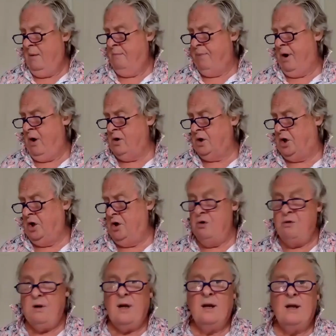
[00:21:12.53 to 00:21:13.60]
Paul
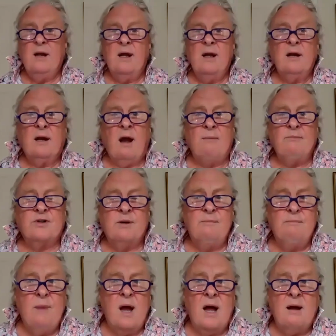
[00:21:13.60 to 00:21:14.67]
Goon, comes
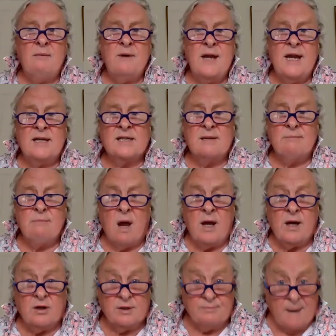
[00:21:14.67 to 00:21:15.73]
from near St
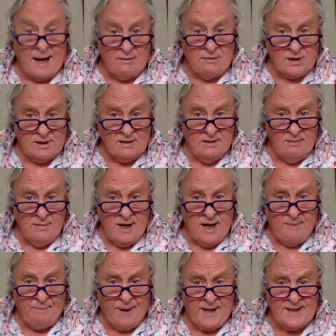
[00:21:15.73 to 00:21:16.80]
Michael's Mount,
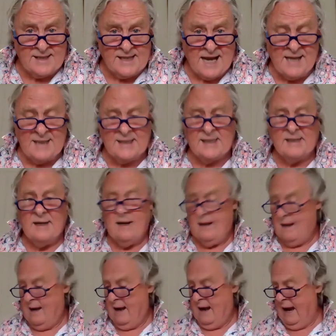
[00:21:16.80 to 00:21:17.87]
near Penzance.
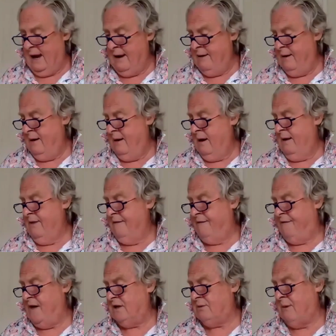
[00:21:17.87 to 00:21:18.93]
And the
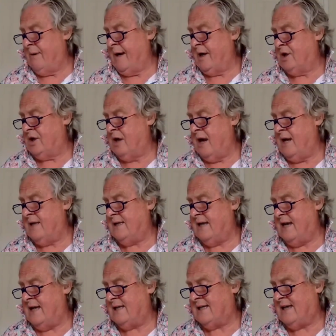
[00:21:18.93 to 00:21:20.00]
first one I'm going to try is
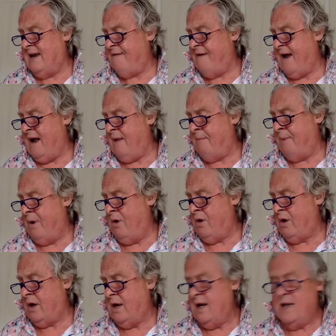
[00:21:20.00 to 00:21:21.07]
Sauvignon
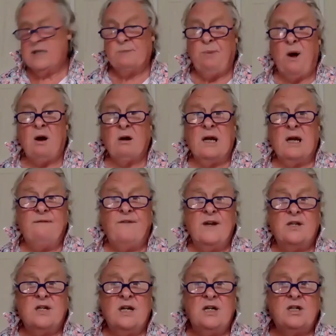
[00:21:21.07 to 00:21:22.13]
Blanc Sparkling
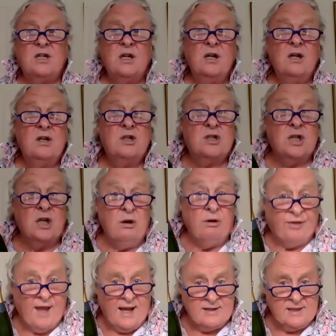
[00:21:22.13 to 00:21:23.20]
Vintage
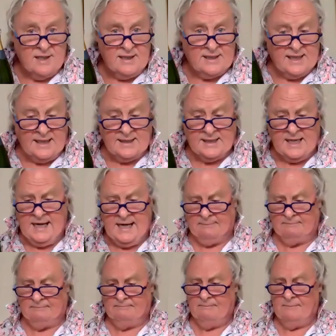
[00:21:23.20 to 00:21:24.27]

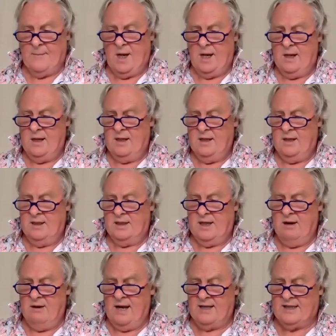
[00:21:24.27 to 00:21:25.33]
2016.
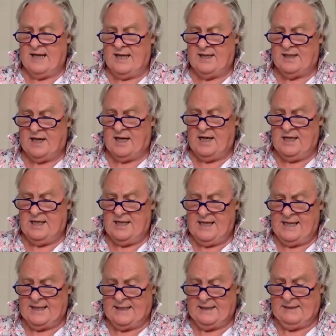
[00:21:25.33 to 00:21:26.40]
So let's get stuck into this.